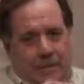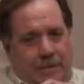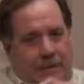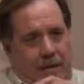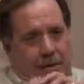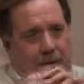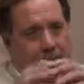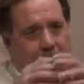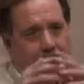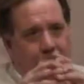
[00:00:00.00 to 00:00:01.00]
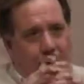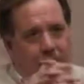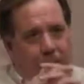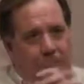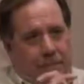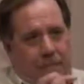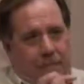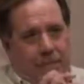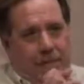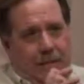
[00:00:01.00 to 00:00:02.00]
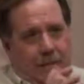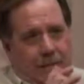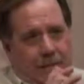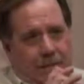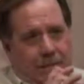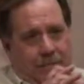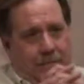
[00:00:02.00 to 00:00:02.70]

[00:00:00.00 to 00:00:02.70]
they had to come back and and